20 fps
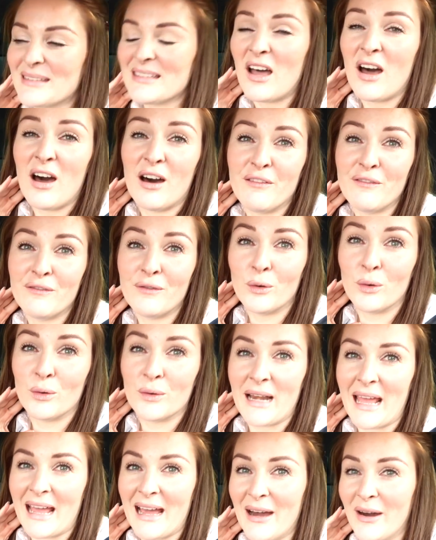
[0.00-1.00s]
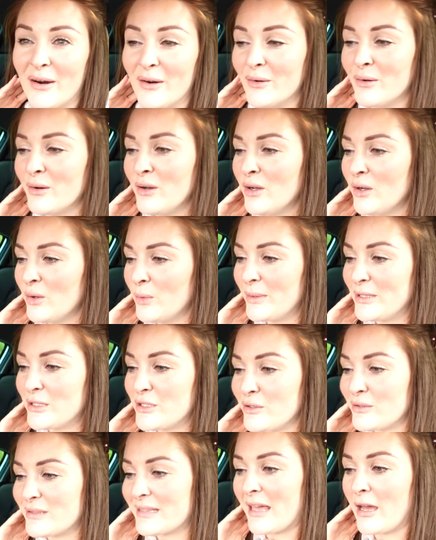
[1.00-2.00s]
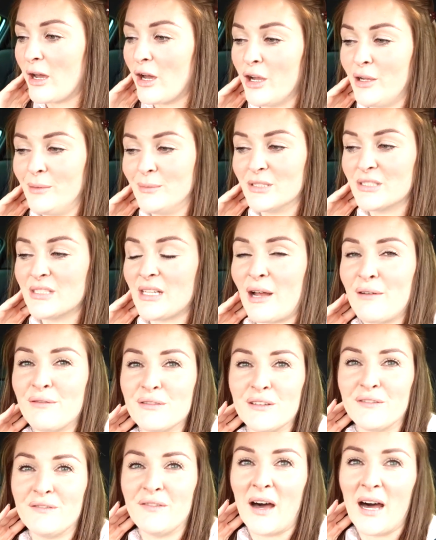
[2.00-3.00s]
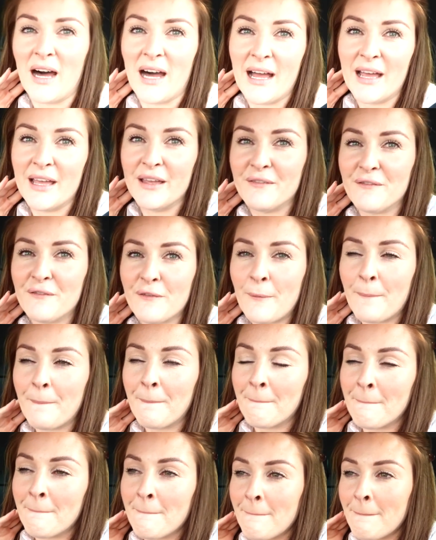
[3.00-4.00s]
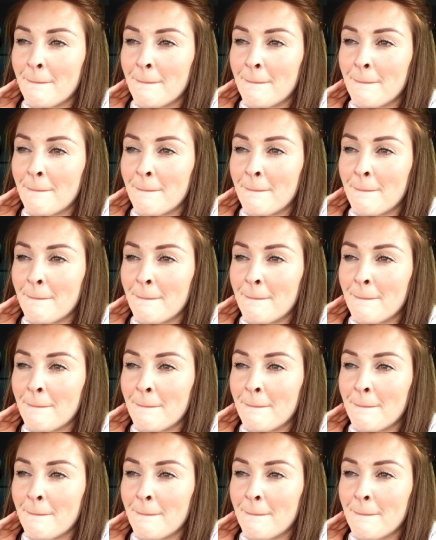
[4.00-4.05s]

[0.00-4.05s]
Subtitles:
It's 4:30 now, we're due to get home just after 5.